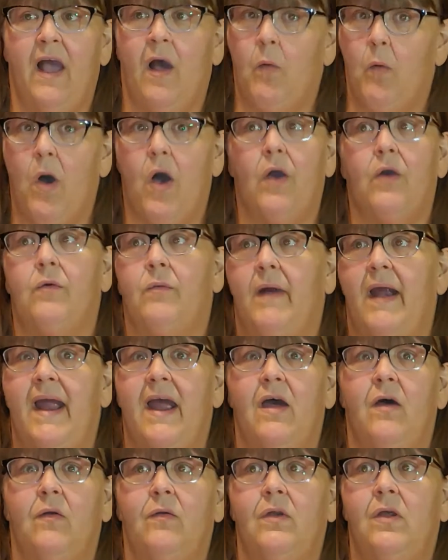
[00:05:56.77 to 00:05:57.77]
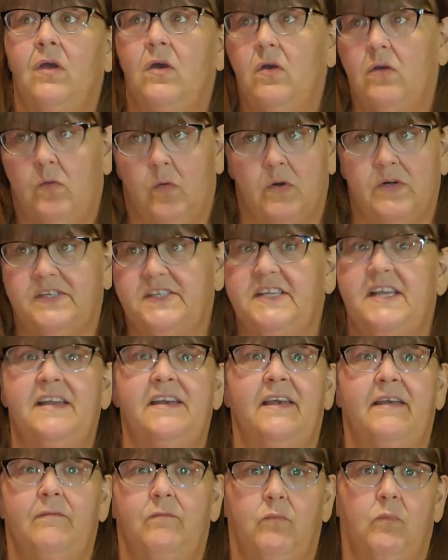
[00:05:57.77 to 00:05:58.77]
I'll walk around or
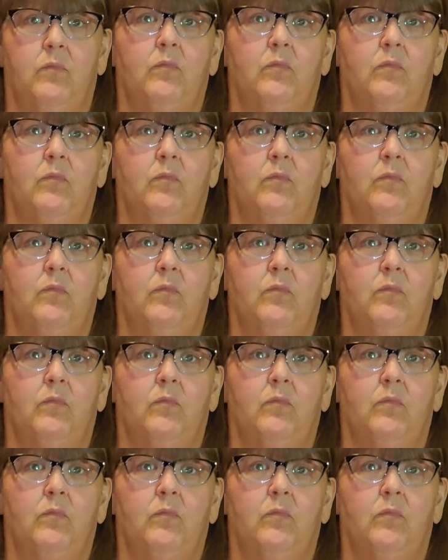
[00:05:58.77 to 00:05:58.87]
sit